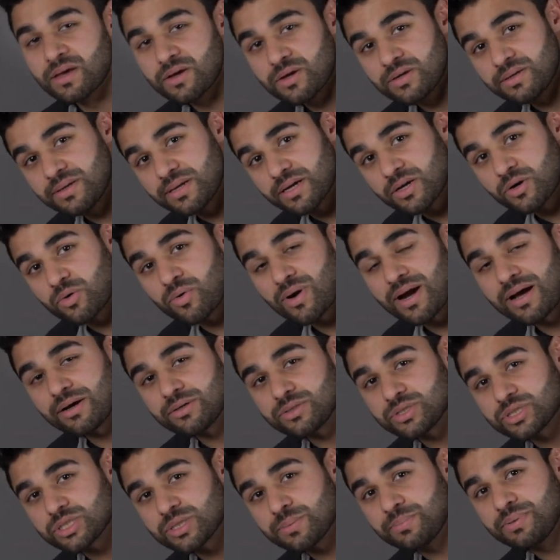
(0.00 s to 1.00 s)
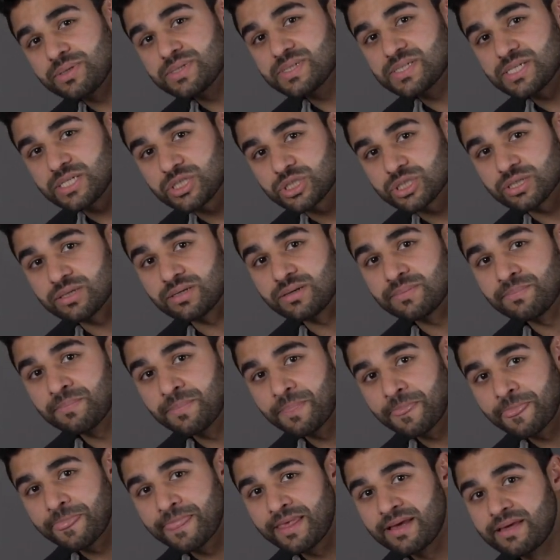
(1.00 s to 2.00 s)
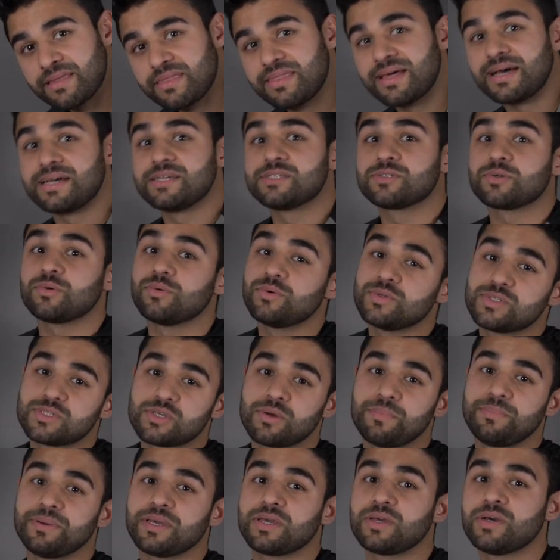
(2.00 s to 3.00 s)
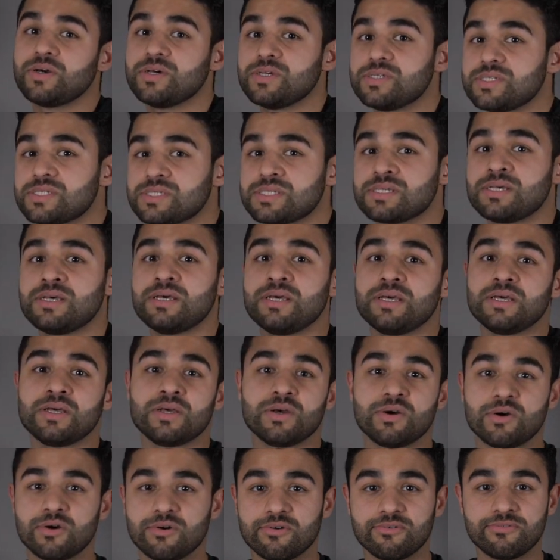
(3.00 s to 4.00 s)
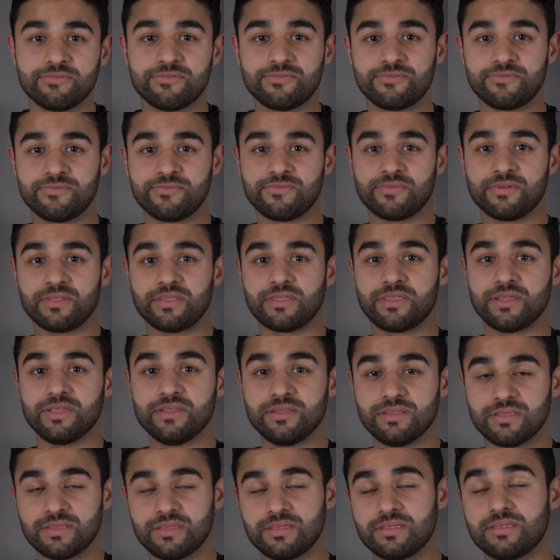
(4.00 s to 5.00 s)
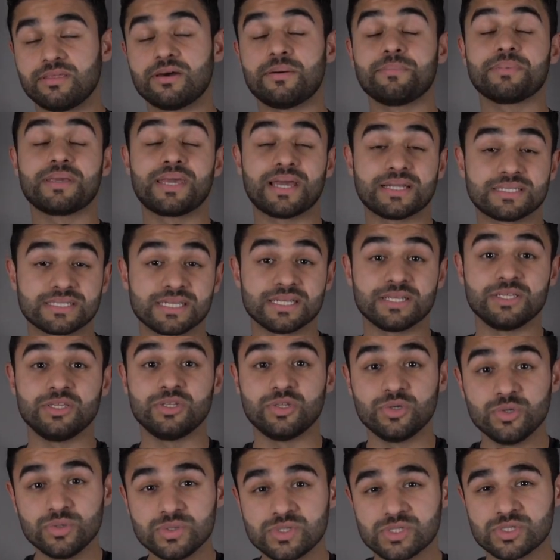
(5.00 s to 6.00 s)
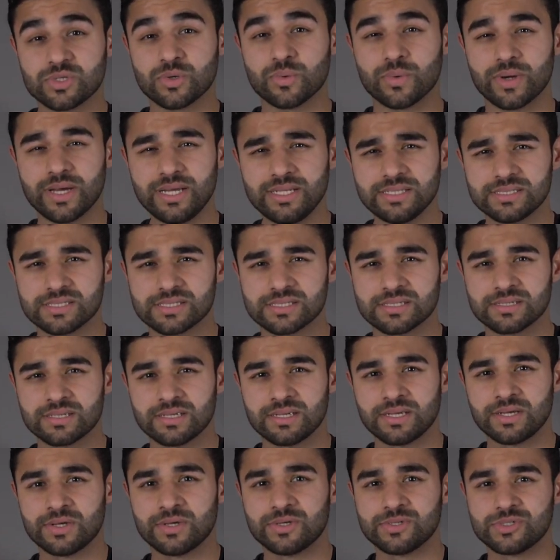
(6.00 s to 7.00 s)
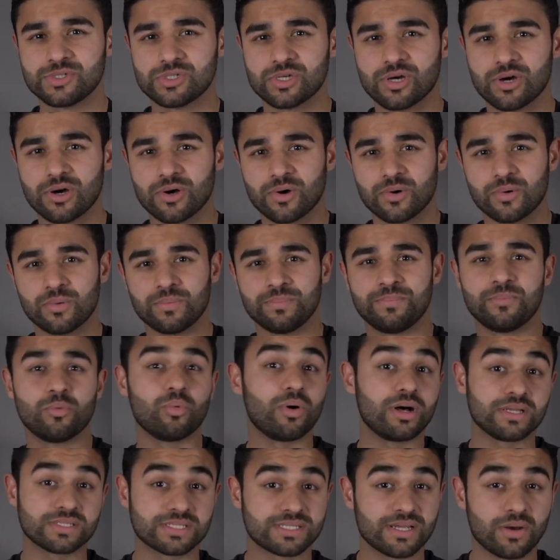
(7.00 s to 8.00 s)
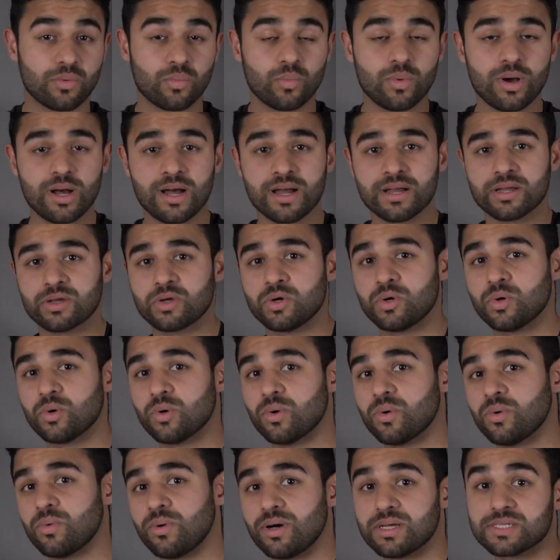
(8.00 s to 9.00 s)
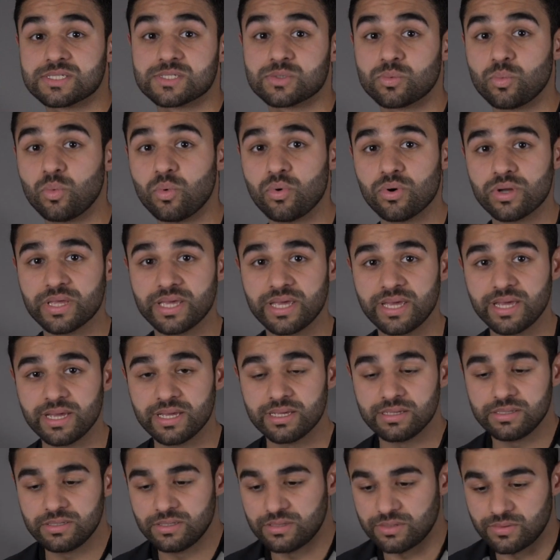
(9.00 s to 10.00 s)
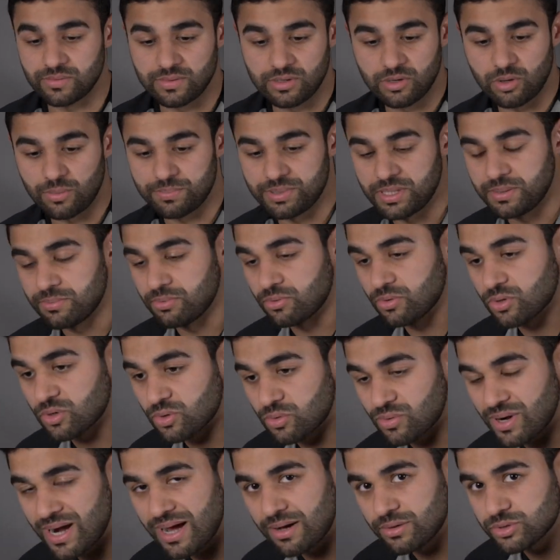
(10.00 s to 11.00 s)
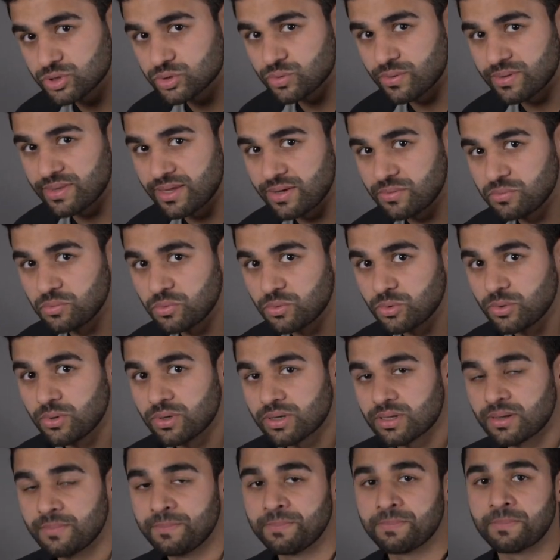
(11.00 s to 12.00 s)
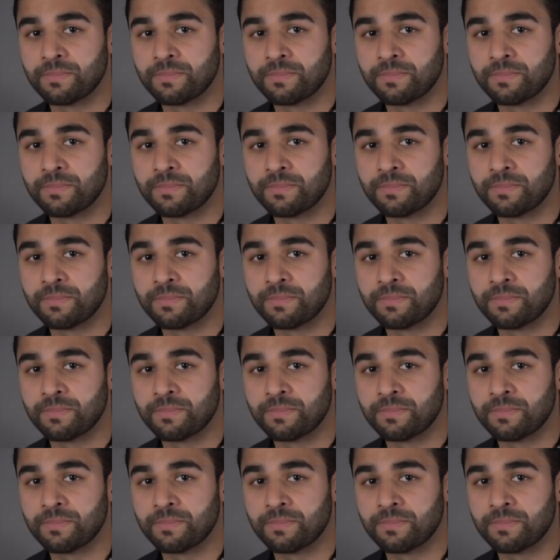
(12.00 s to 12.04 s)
in the crouched position. That is also because of them getting used to it. So whilst at work or whilst walking, you know, a lot of people crouch when they walk.